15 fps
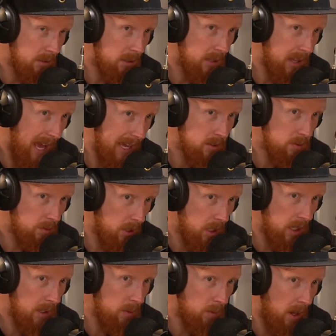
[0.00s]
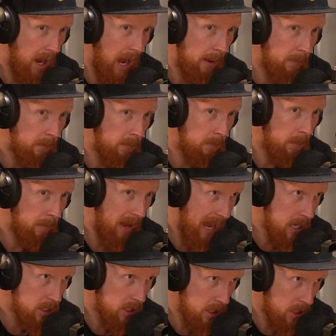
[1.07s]
that's really what I'm
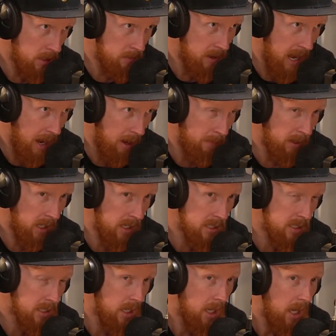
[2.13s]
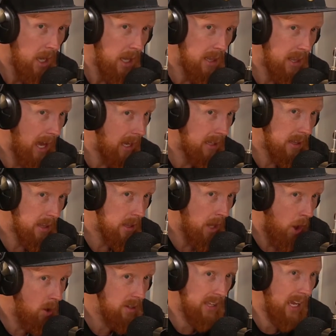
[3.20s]
passionate about, because like the
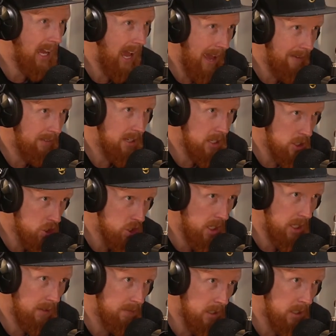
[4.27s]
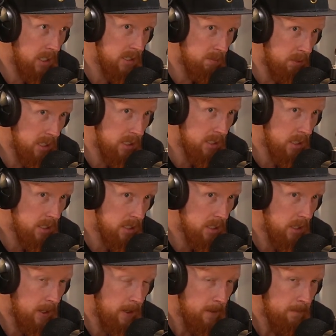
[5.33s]
only thing I haven't achieved in this
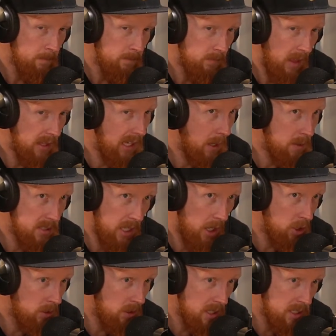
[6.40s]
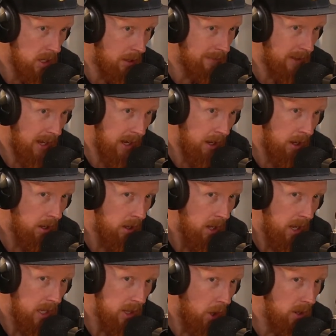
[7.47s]
business, I think I was telling you this off air,
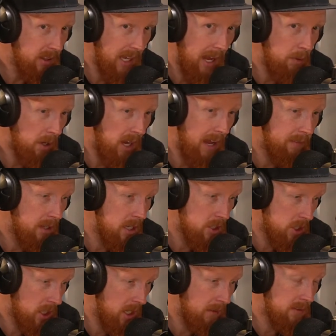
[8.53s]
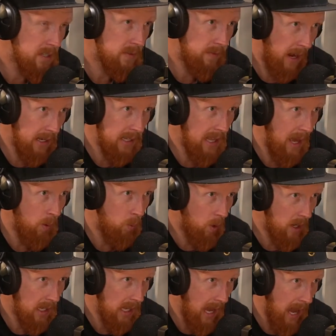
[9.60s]
the only thing I really haven't achieved is finding that
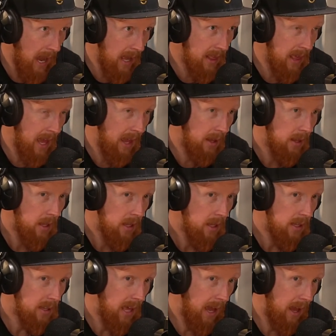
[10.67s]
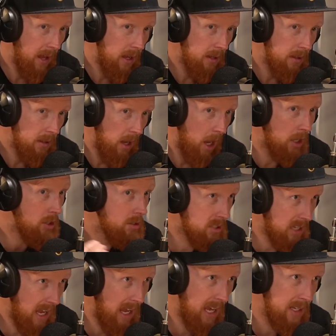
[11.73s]
one guy that
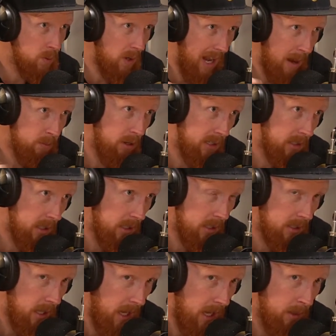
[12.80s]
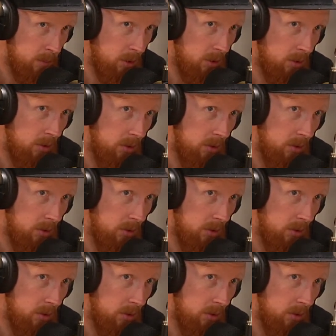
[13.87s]
understands what I bring to the table,